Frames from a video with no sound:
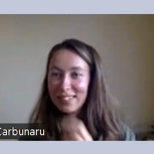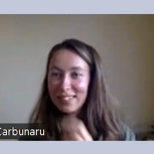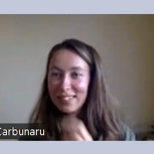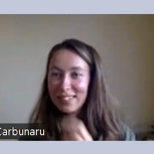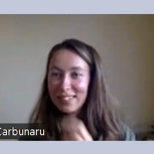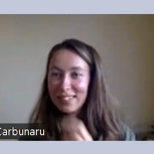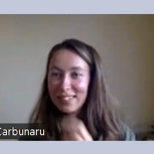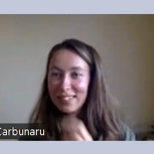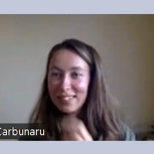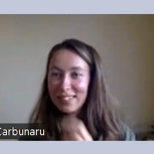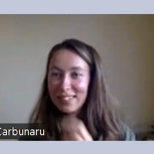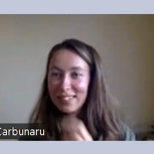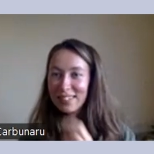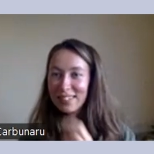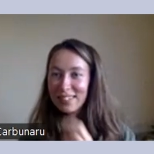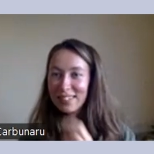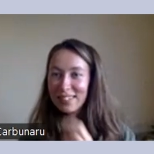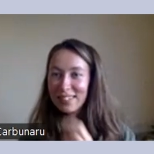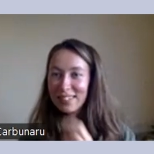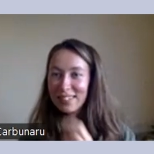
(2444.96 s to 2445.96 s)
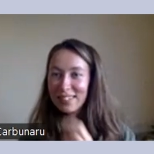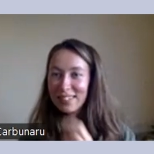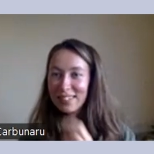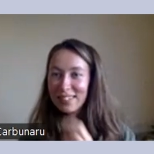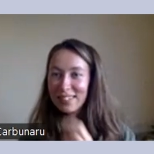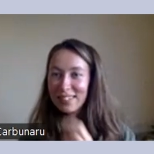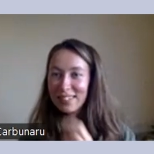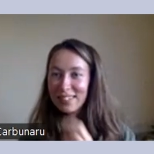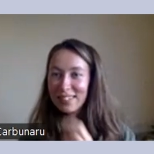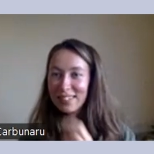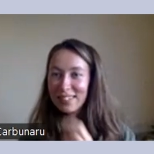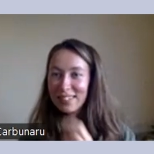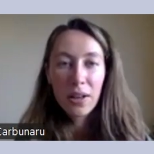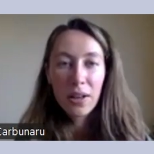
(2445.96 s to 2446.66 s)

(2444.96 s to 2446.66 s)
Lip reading: No one is speaking in this clip.